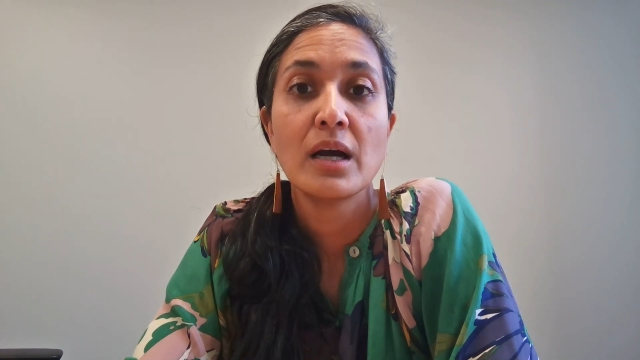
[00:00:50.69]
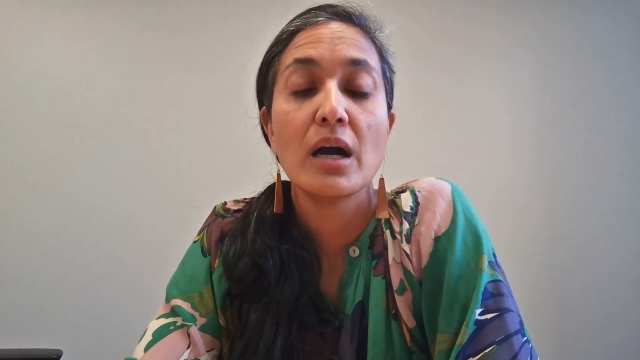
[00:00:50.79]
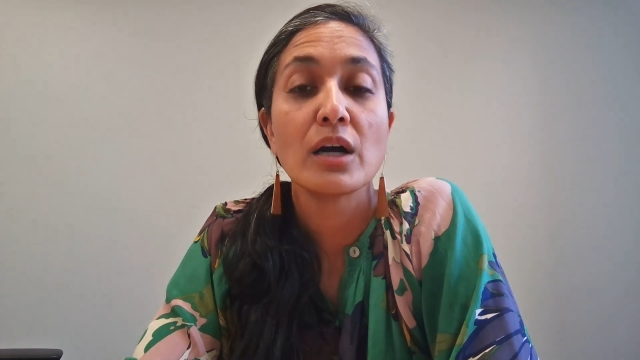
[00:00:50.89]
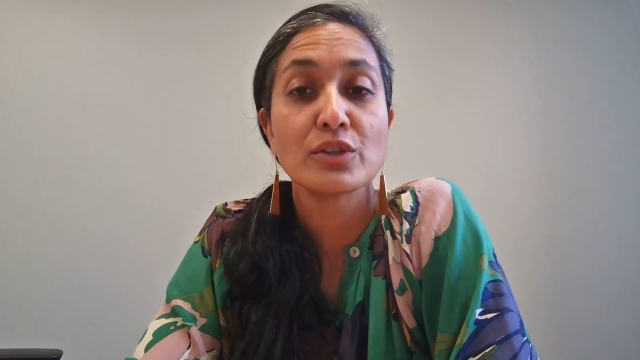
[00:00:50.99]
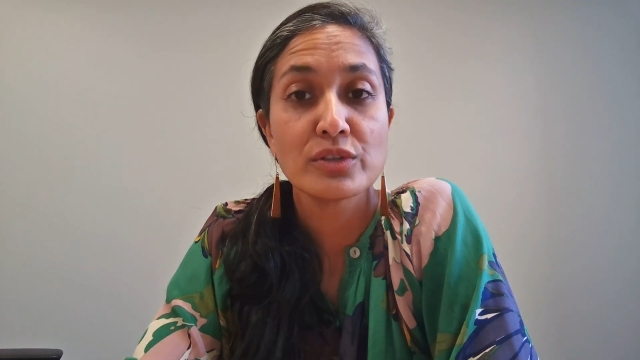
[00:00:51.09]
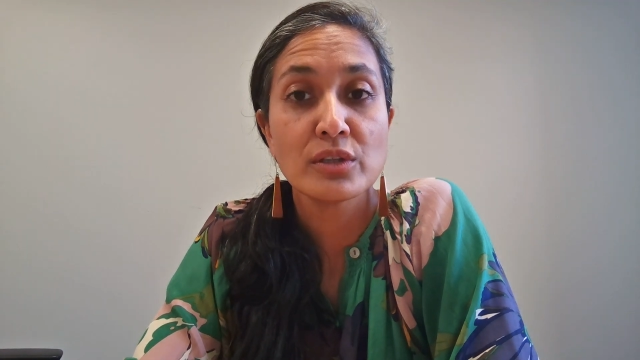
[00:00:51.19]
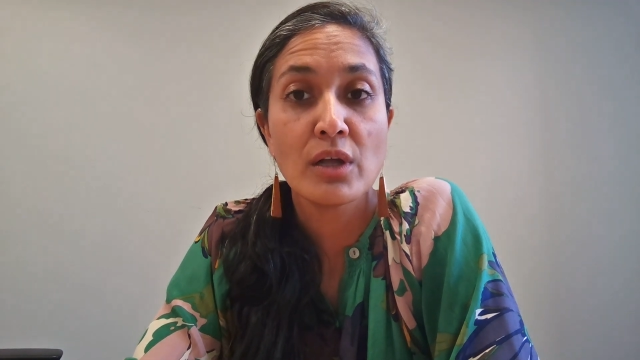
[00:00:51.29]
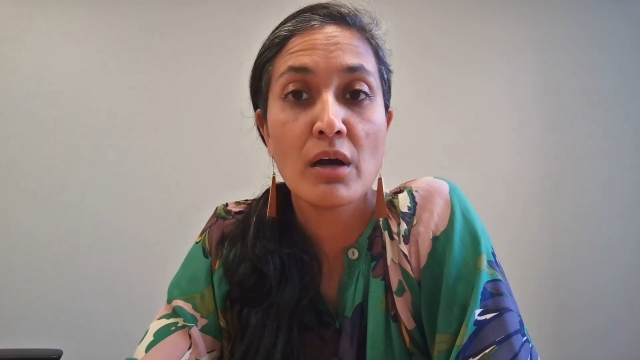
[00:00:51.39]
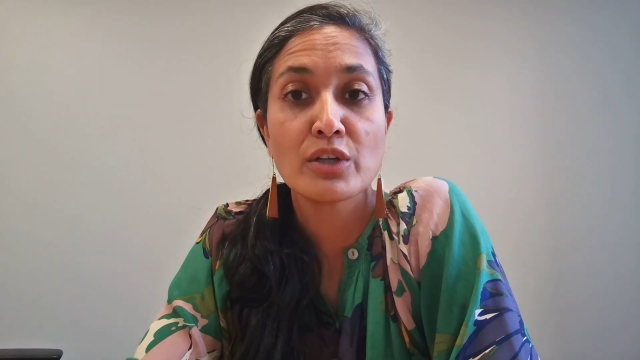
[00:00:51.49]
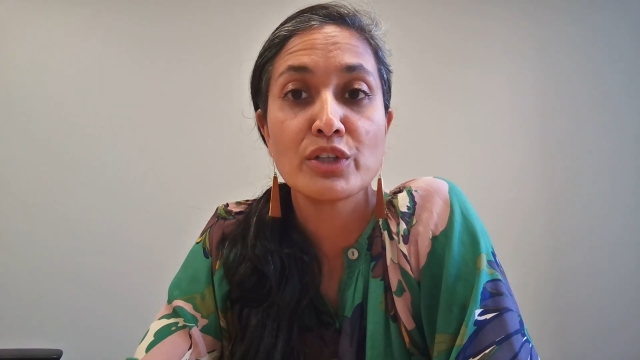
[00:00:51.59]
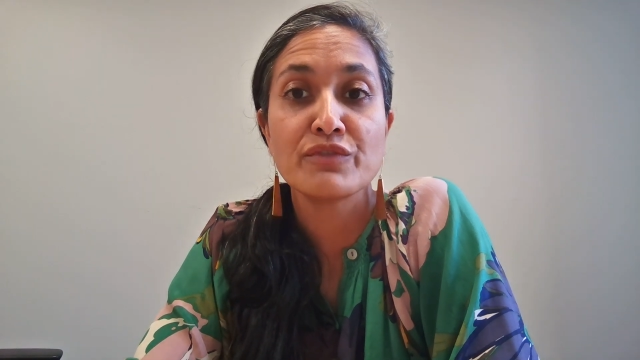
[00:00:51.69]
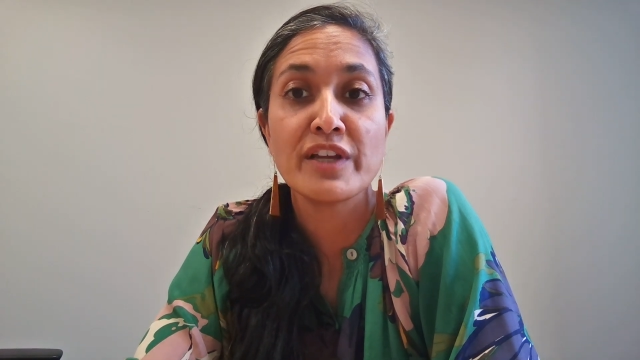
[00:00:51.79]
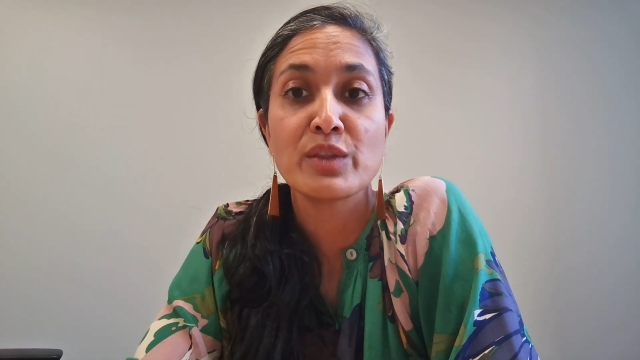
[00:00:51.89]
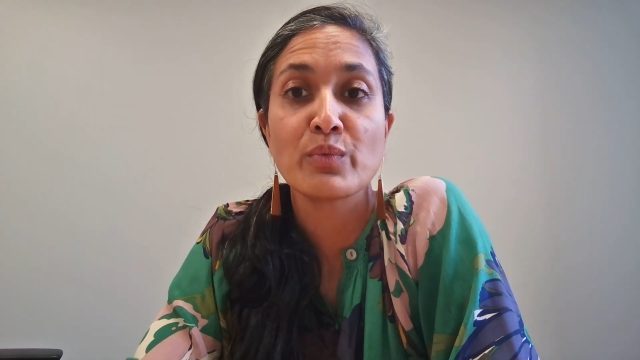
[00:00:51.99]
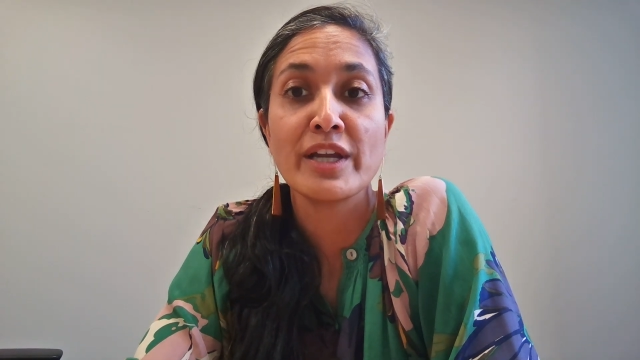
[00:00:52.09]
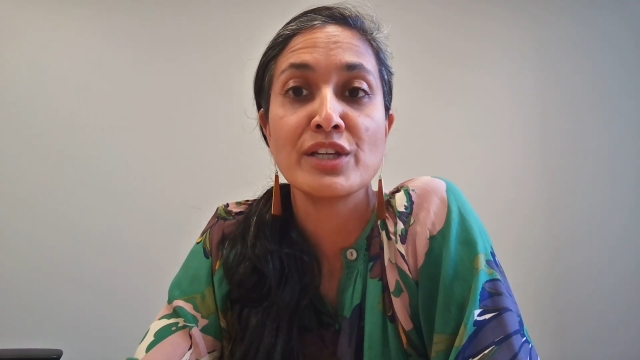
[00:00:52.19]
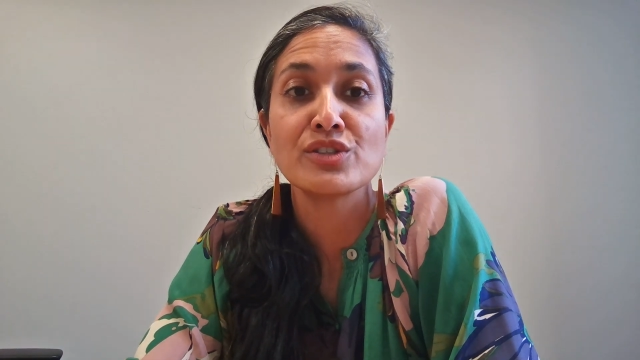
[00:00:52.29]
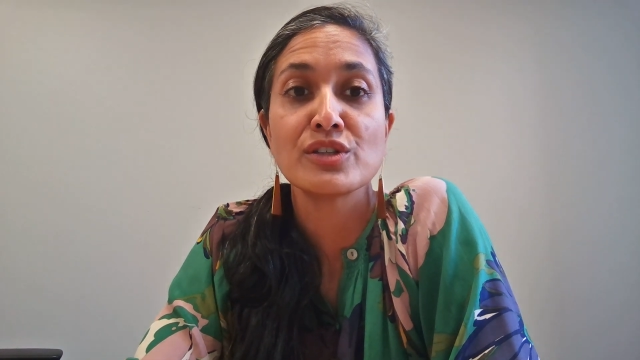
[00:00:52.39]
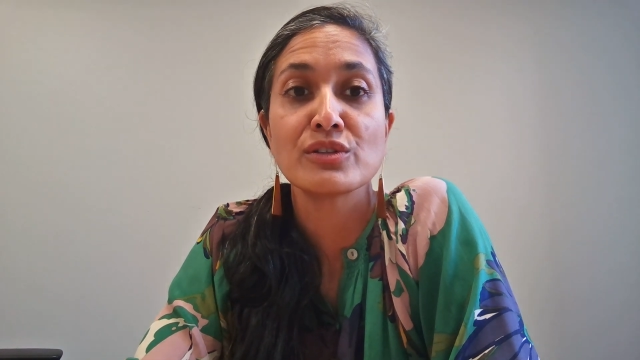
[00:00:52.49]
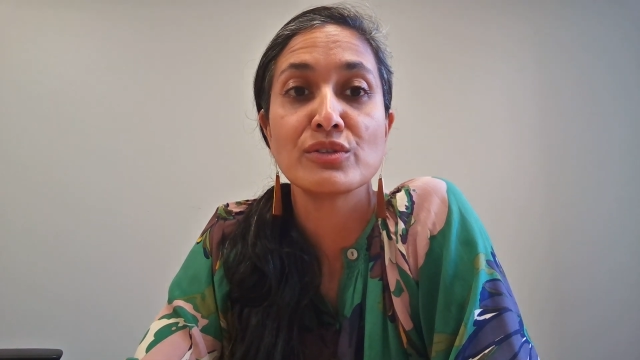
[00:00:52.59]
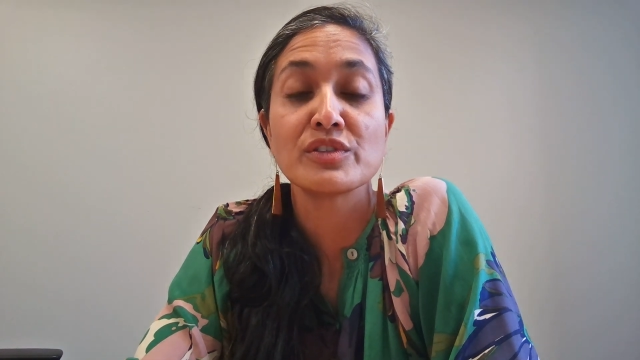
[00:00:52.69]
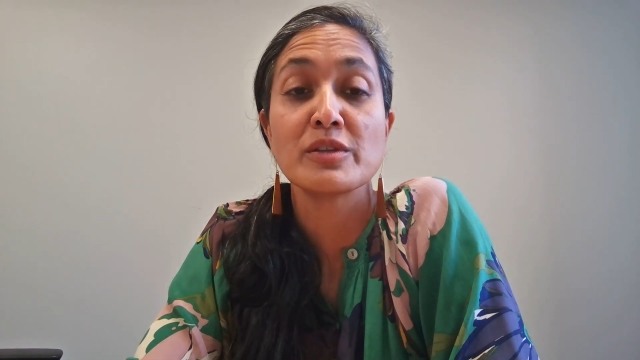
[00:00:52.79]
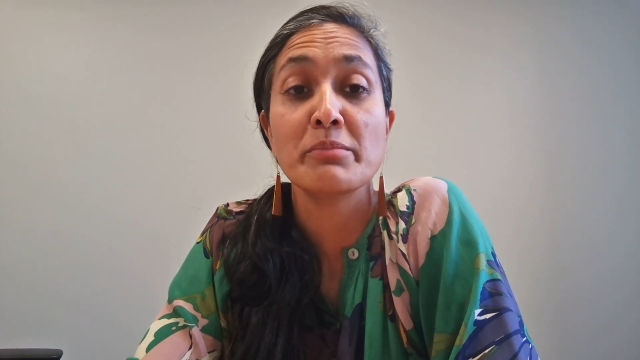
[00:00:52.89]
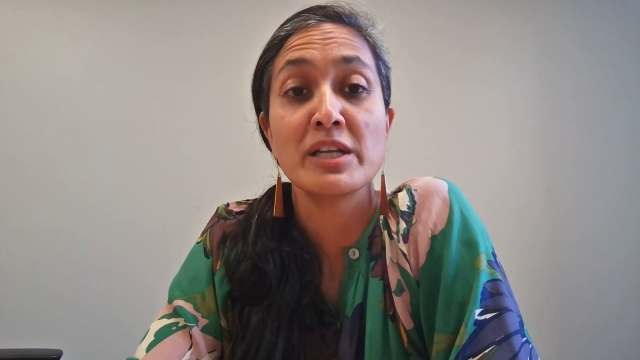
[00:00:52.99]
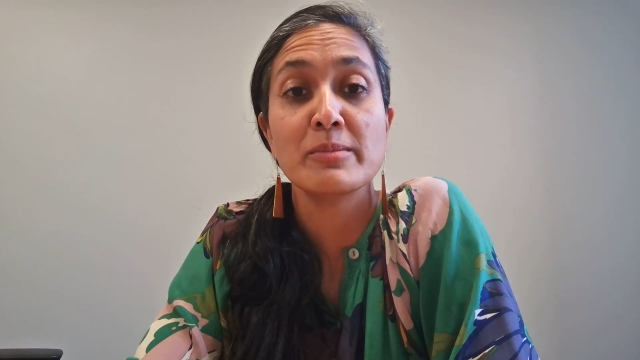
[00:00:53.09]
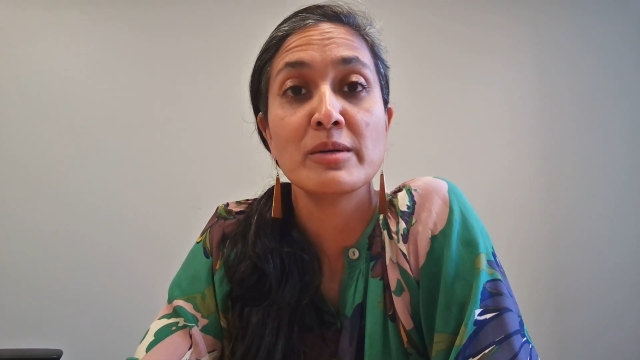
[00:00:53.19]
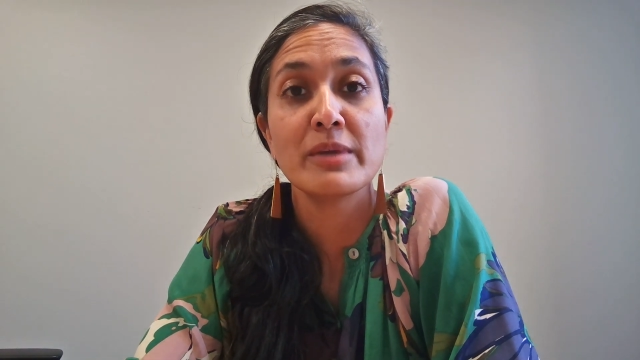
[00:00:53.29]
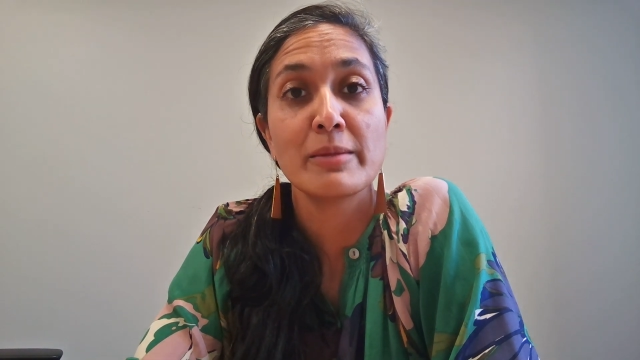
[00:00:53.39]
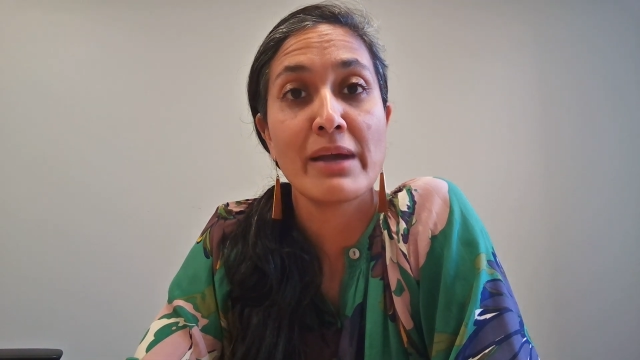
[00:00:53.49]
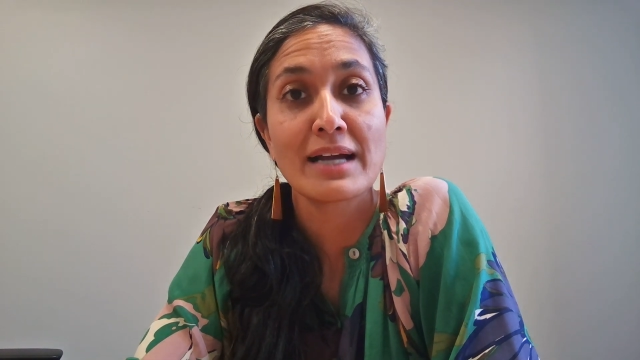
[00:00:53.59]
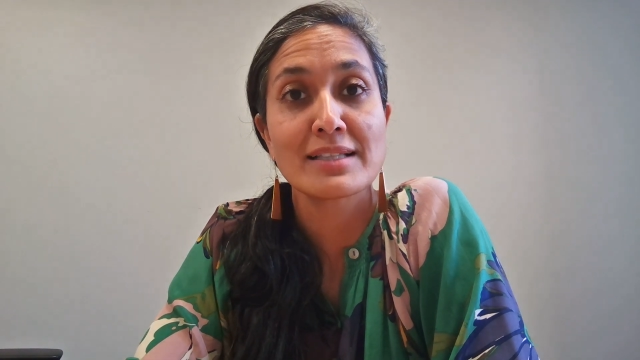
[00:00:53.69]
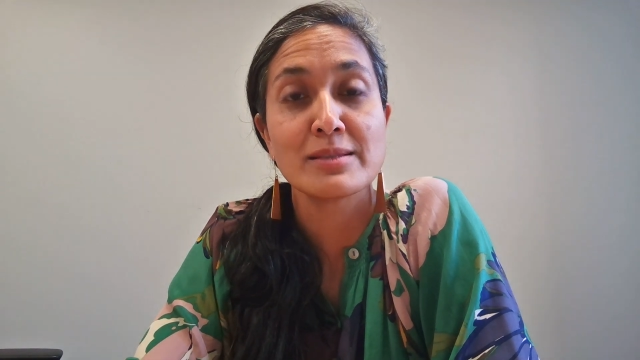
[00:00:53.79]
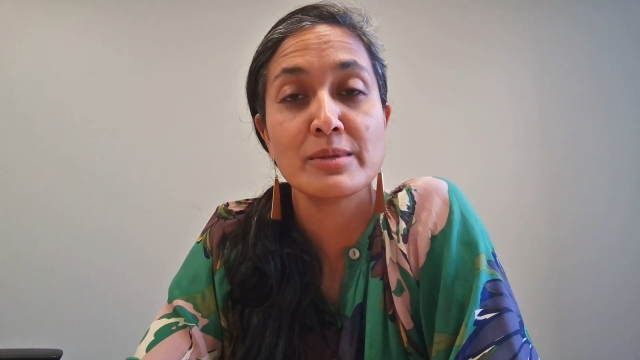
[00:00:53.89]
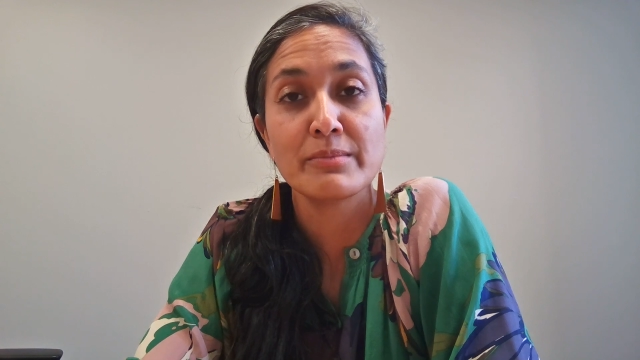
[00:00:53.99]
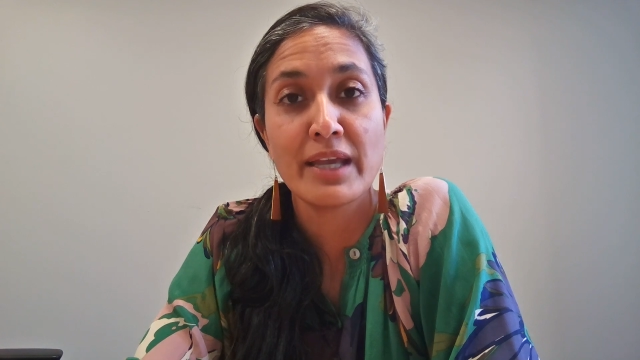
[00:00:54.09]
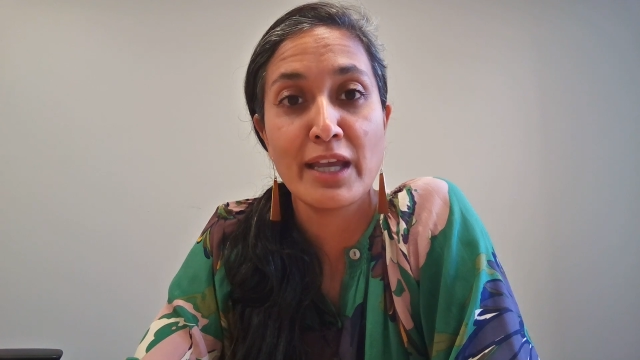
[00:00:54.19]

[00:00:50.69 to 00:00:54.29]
Under the law, a good faith range includes the minimum and maximum